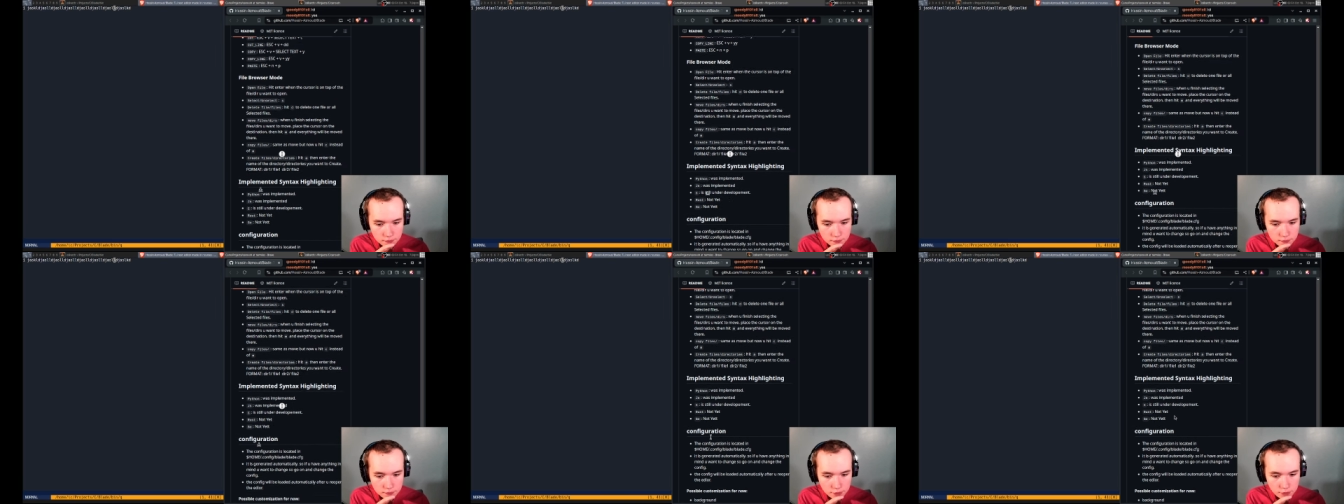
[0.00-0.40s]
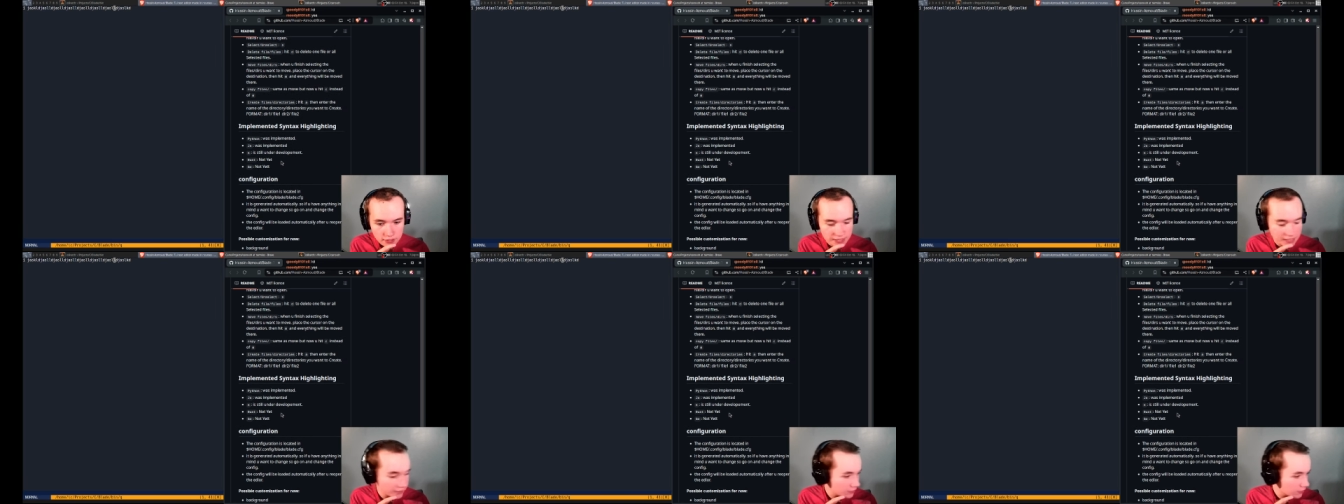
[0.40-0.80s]
Okay,
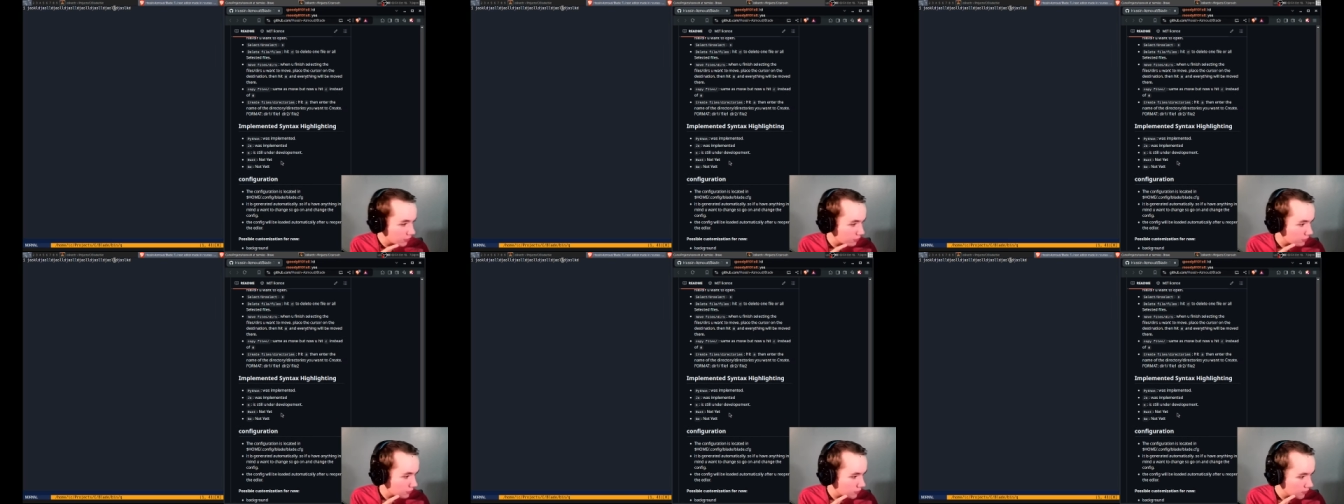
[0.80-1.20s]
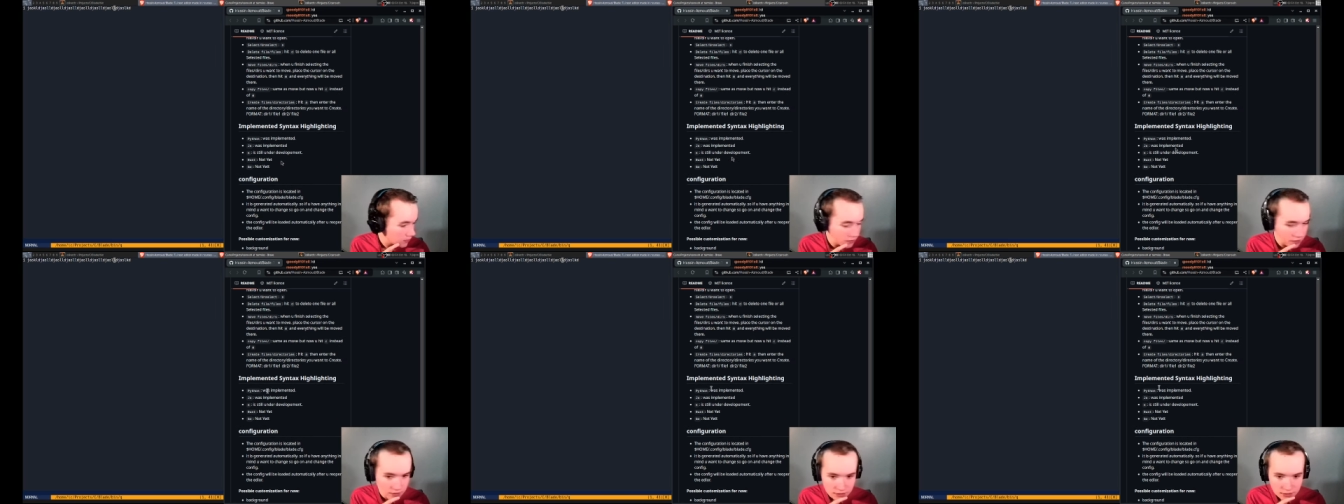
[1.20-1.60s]
that's very cool.
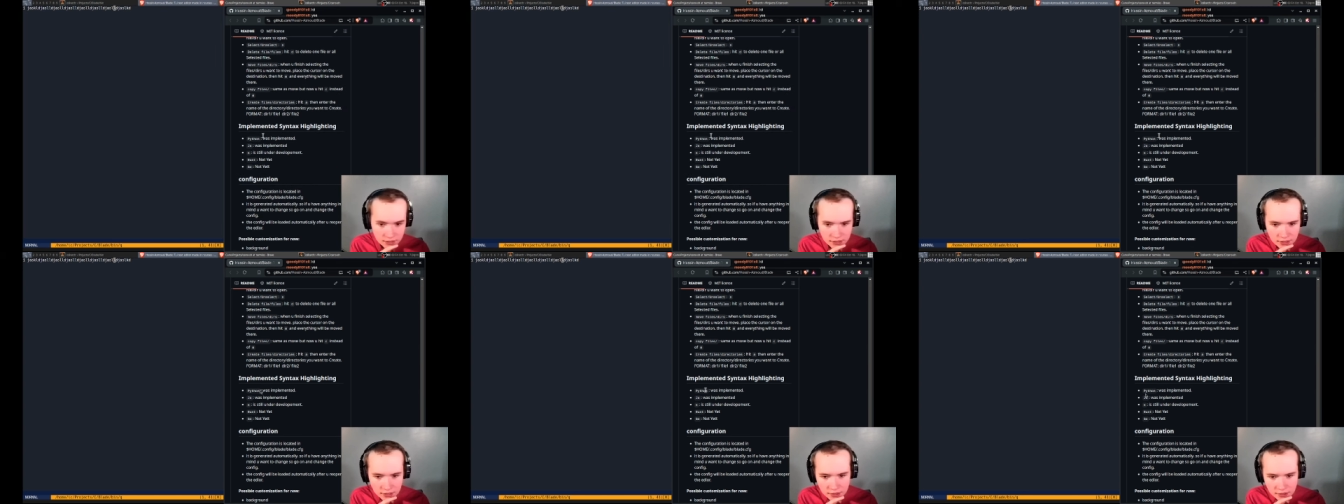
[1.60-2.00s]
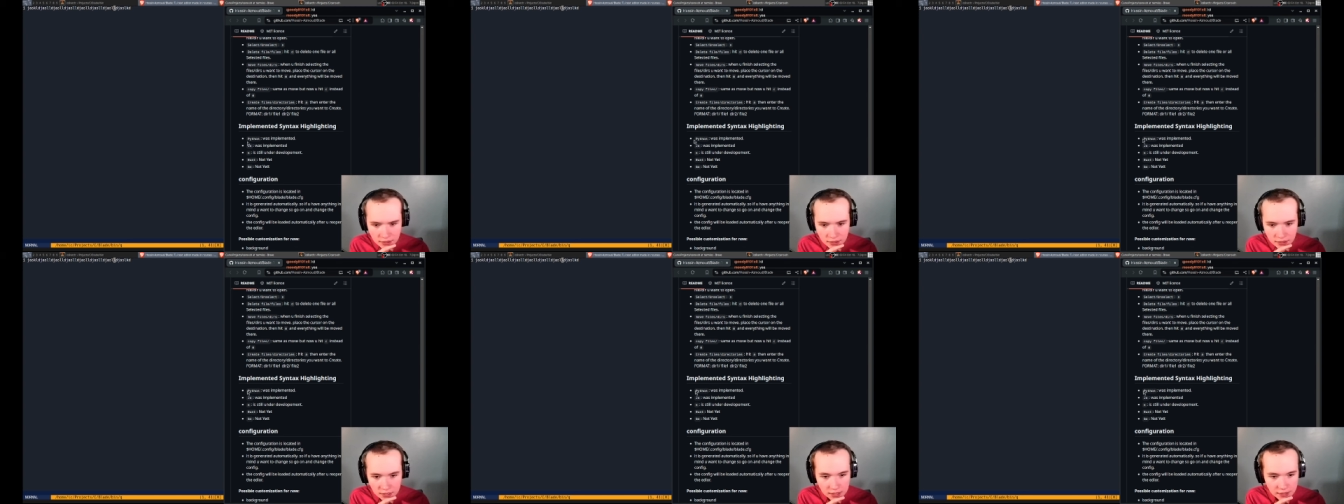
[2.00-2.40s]

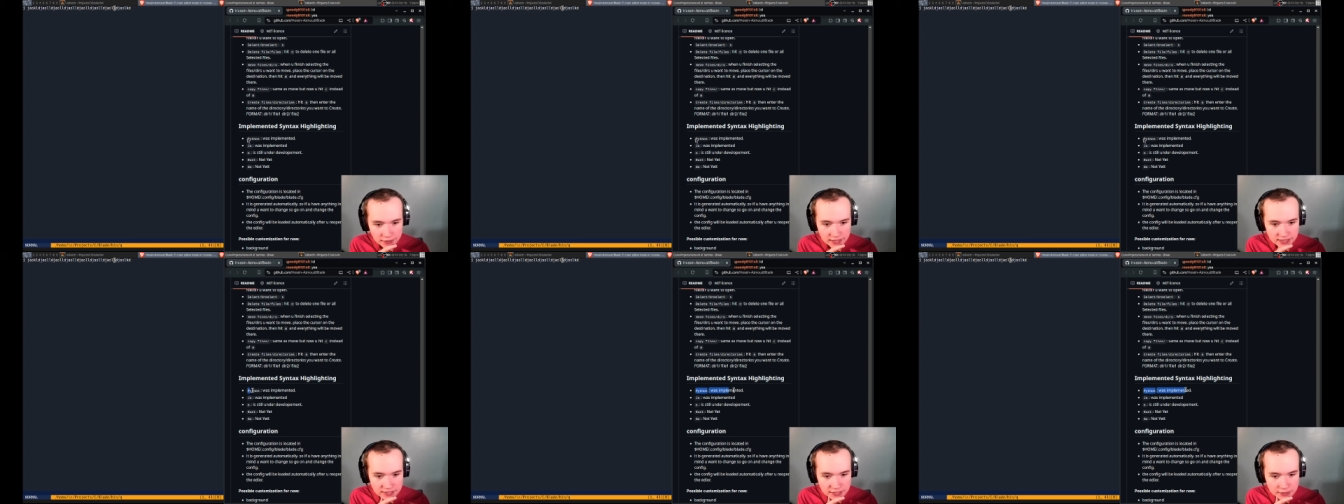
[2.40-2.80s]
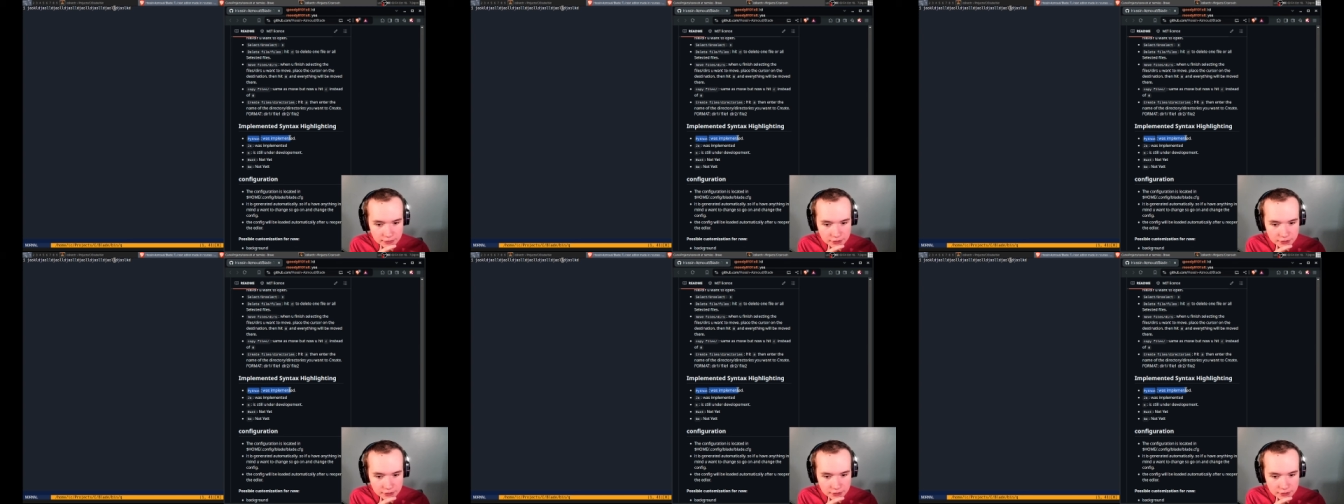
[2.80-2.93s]
That's it.